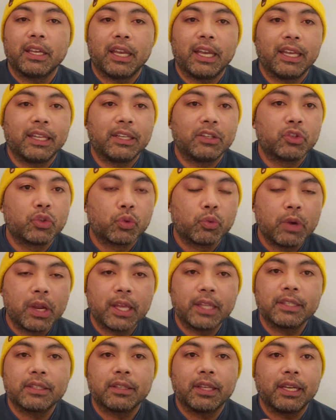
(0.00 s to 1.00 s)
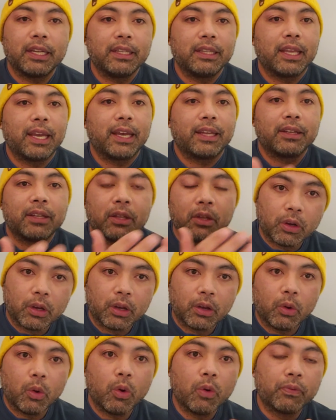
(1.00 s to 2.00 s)
and translating that
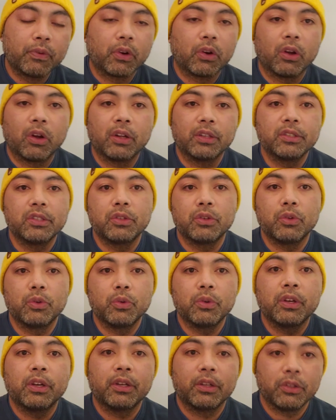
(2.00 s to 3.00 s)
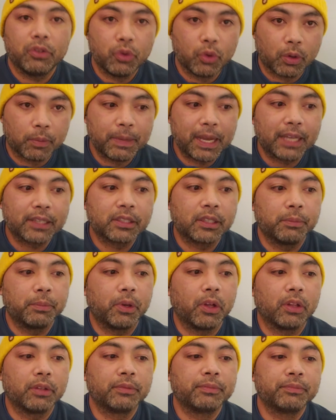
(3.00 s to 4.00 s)
over onto your
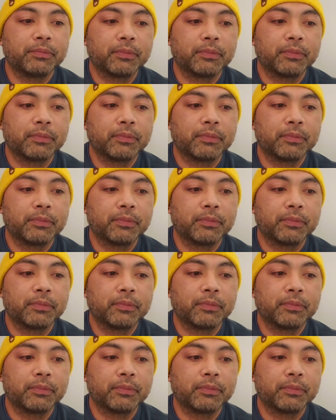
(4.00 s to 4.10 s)
basketball.